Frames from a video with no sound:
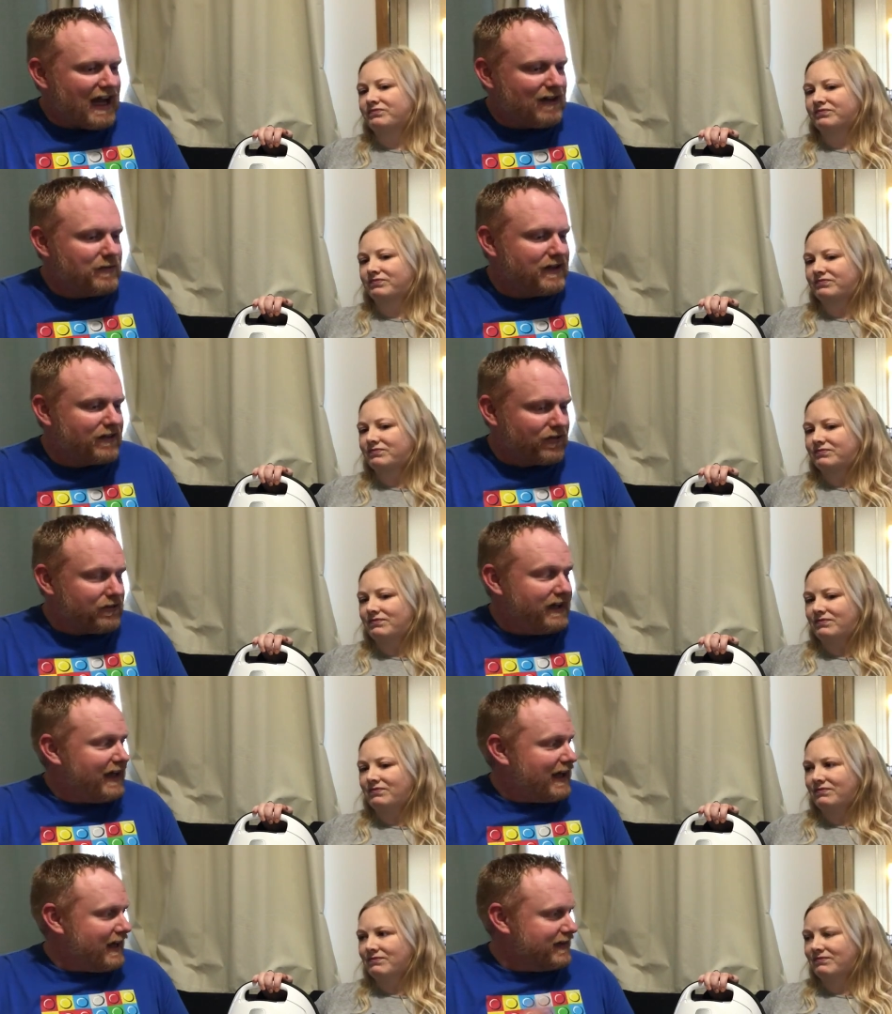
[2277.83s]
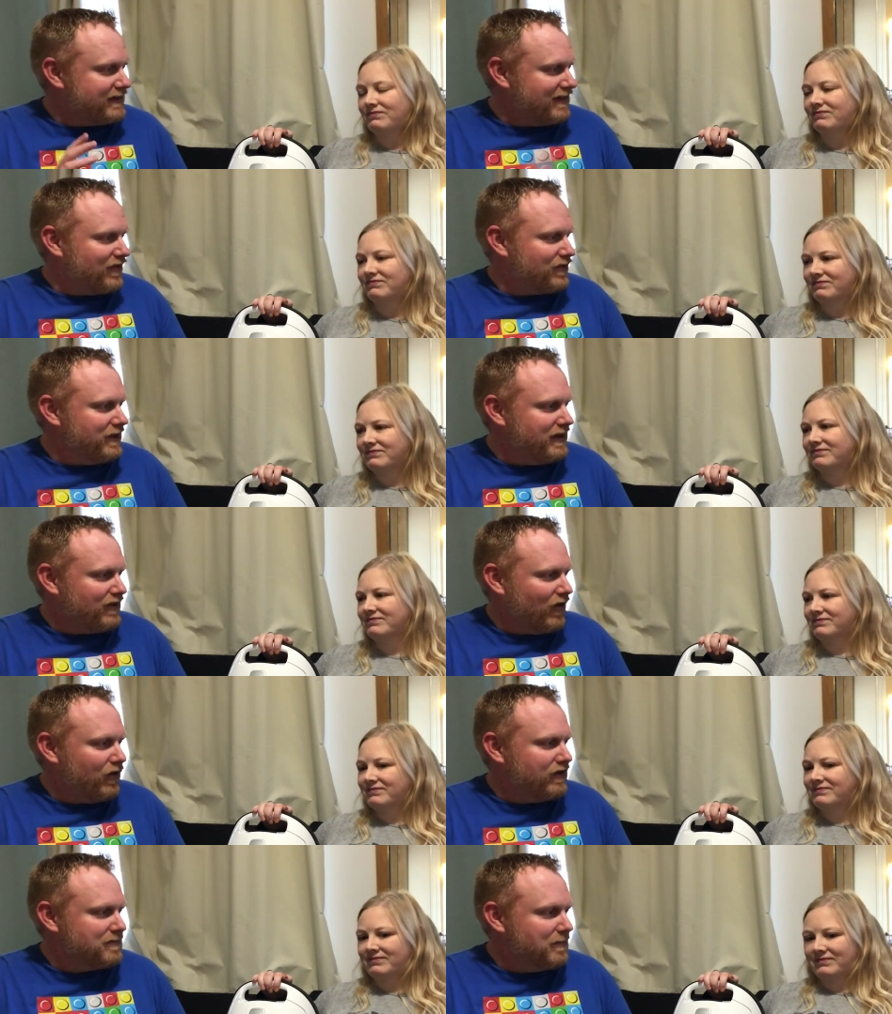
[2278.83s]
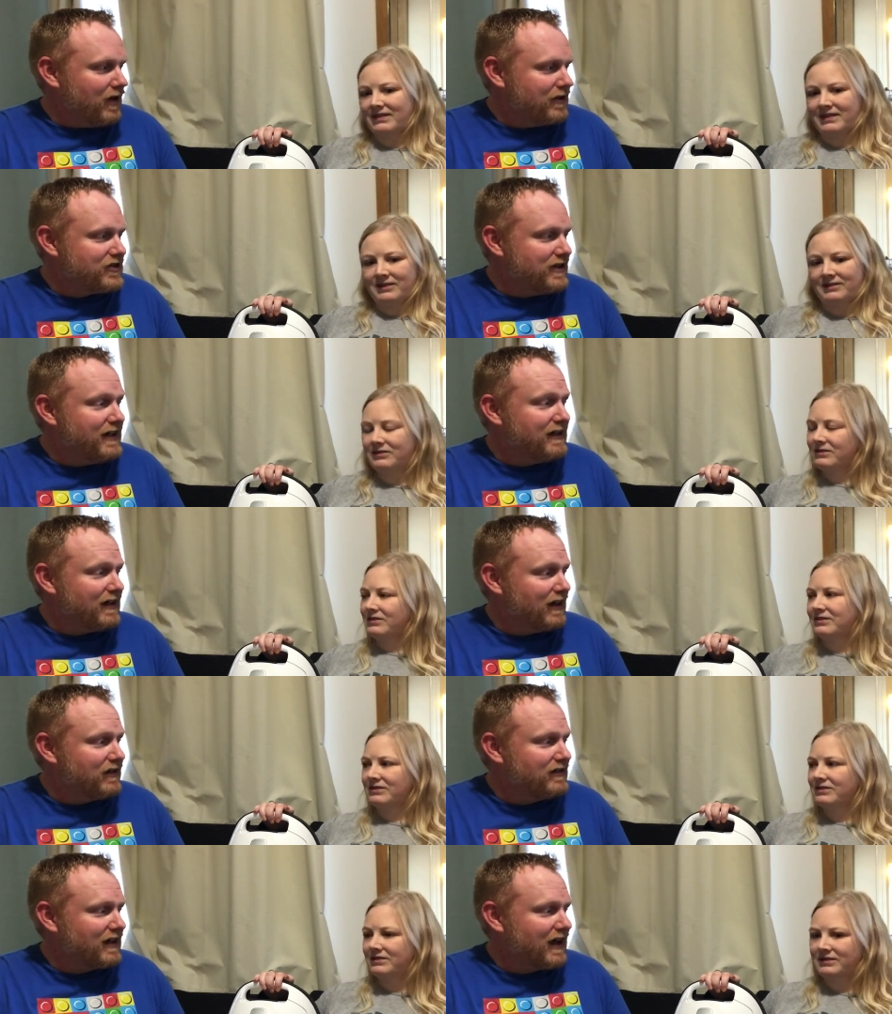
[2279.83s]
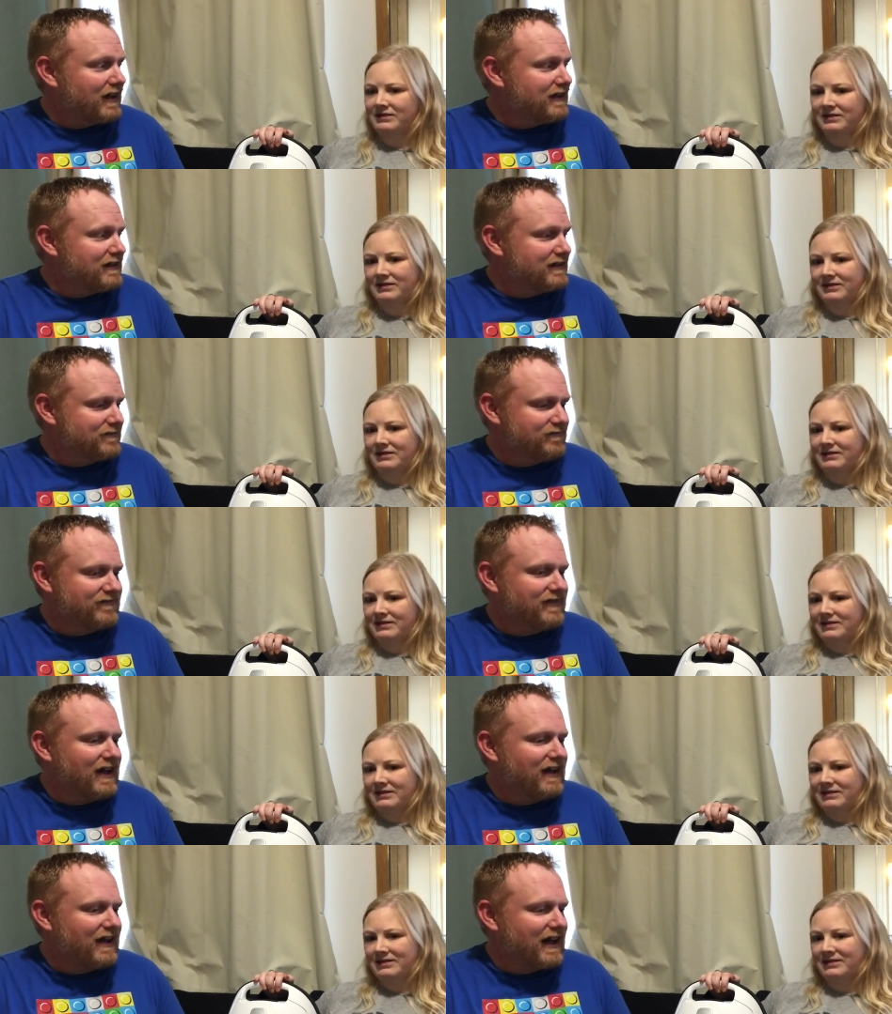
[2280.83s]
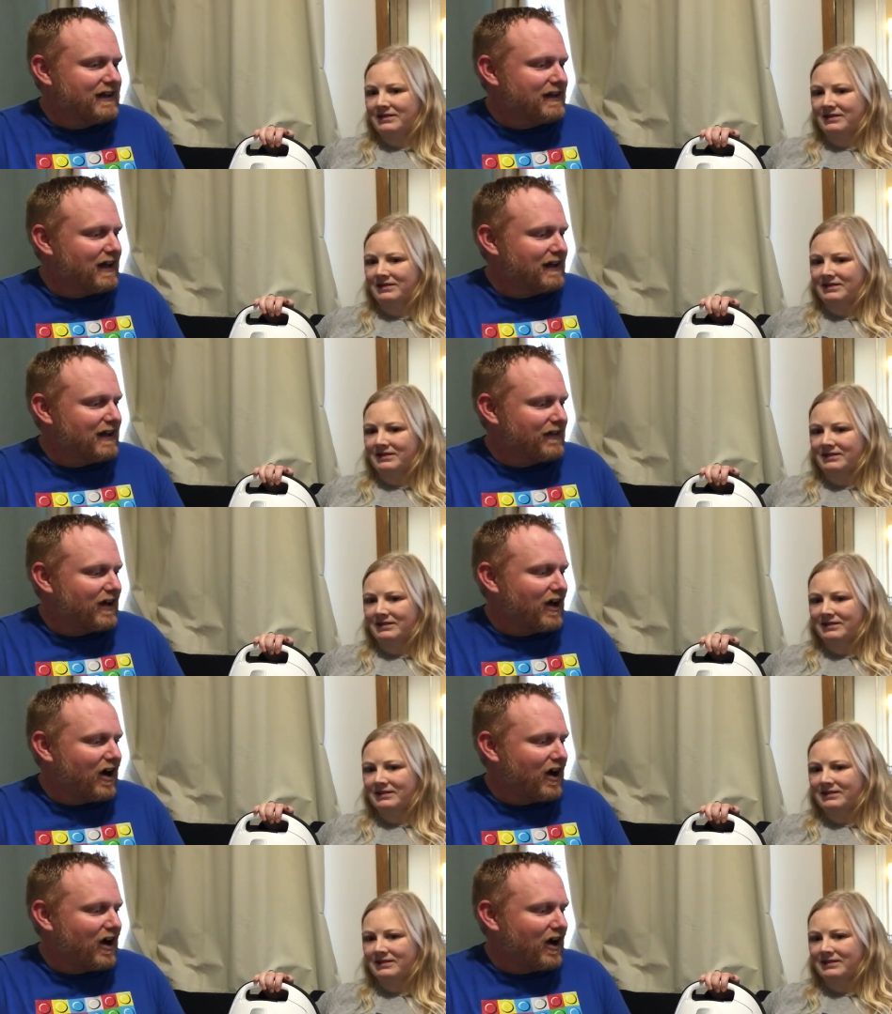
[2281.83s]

Speaker 1: And with three cats and three dogs marching in and out, and uh, another